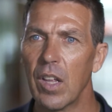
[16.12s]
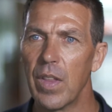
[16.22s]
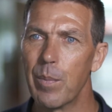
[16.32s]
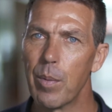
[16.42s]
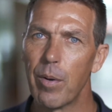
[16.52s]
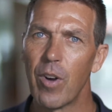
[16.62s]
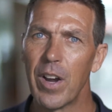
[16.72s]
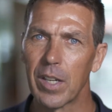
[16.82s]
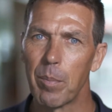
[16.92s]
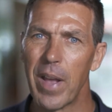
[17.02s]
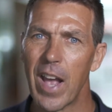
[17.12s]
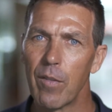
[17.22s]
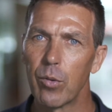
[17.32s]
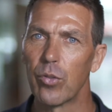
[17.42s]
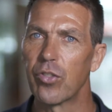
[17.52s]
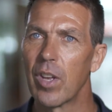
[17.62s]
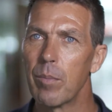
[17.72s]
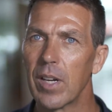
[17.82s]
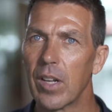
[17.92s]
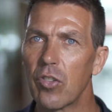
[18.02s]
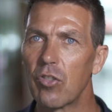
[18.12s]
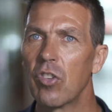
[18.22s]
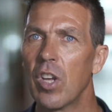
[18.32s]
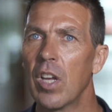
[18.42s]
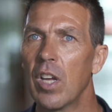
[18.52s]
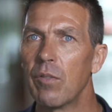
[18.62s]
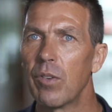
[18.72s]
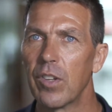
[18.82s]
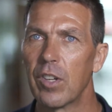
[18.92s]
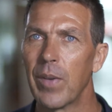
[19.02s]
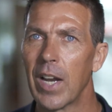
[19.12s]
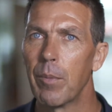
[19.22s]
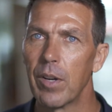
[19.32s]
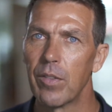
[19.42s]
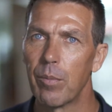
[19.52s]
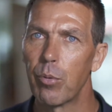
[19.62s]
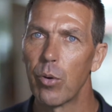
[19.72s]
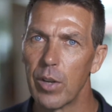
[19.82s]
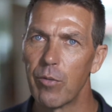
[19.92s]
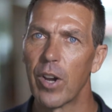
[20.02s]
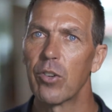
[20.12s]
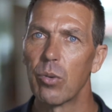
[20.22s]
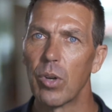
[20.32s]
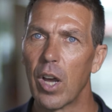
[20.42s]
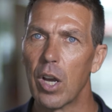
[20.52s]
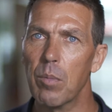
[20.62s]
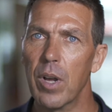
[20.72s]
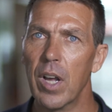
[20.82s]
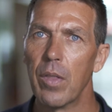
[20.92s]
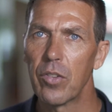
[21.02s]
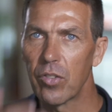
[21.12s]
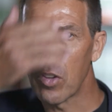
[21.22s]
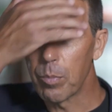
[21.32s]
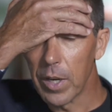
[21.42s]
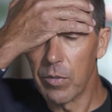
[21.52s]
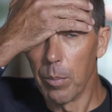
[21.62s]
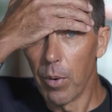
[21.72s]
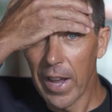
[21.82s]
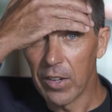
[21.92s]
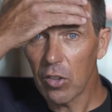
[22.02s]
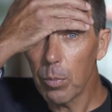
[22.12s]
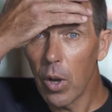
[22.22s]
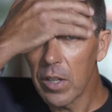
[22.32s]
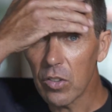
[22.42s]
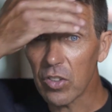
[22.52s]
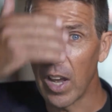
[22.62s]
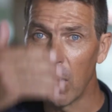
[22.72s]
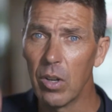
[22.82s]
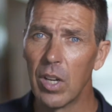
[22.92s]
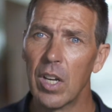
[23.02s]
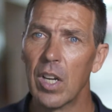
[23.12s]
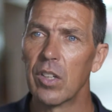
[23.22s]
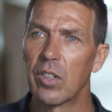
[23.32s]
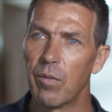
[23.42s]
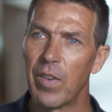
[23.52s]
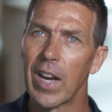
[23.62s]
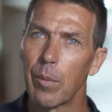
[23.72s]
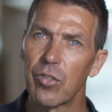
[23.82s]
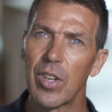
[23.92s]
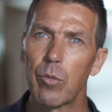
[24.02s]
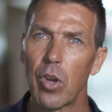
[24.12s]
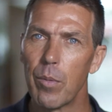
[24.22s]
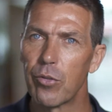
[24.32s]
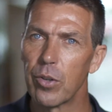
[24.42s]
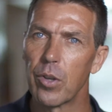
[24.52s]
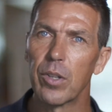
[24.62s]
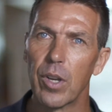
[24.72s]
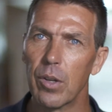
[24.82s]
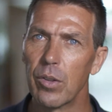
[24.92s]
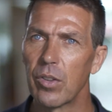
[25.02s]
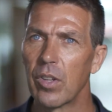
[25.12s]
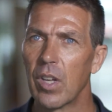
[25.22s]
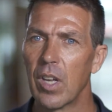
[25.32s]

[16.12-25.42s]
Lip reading: then we're providing a powerful stimulus for the development of the prefrontal lobe. This is this bit of your brain just behind your skull, develops sometime through your youth,